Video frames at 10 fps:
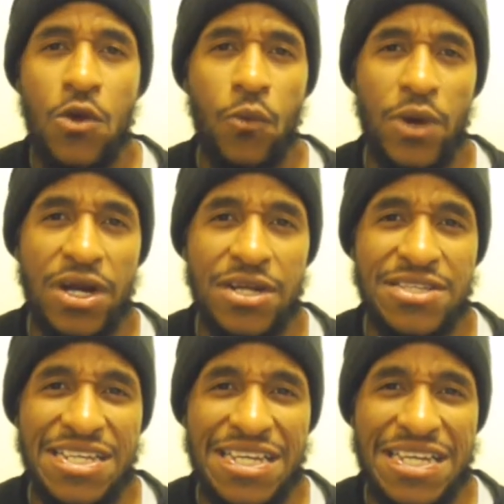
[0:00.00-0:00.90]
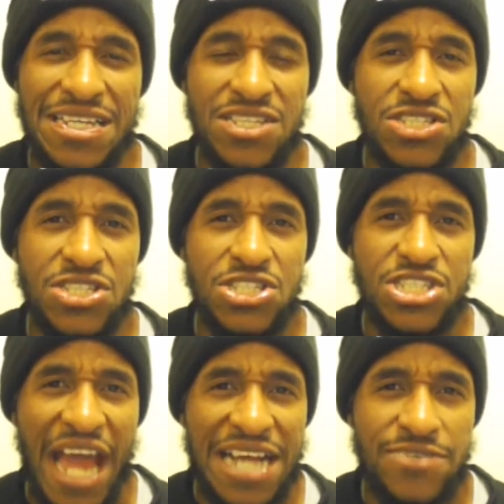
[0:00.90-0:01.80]
where the
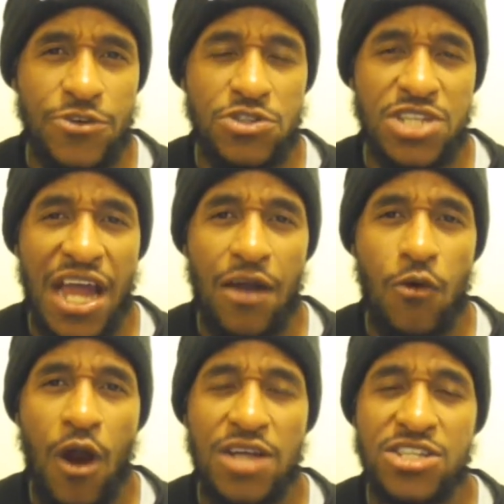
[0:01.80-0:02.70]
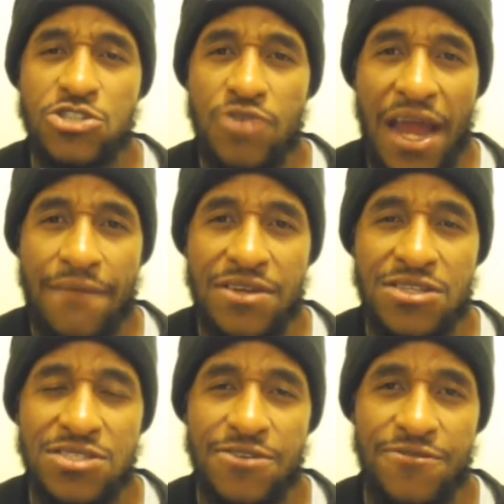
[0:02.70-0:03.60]
Jacksonville Jaguars are traveling
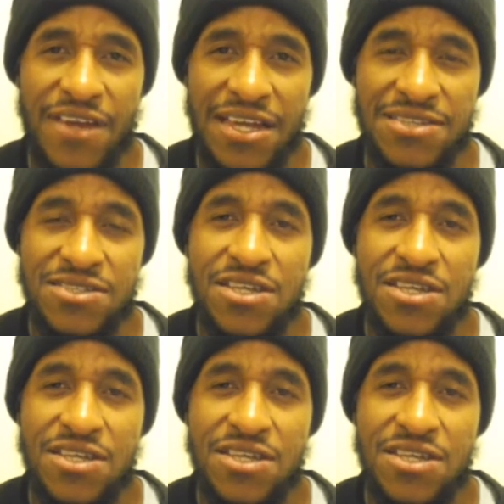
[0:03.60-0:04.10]
to face